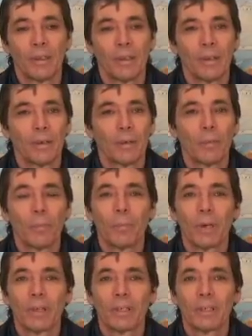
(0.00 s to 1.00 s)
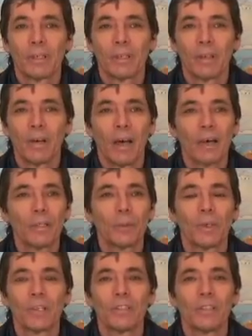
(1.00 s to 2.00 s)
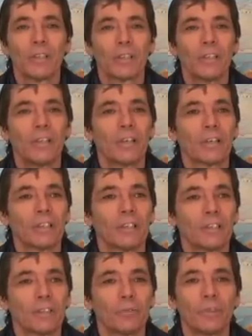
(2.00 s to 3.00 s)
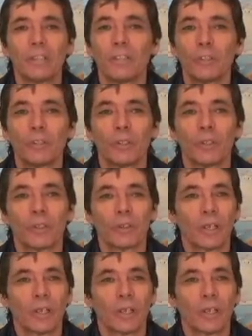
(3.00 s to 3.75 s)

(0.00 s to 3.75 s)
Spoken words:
But otherwise, ylang ylang is a very strong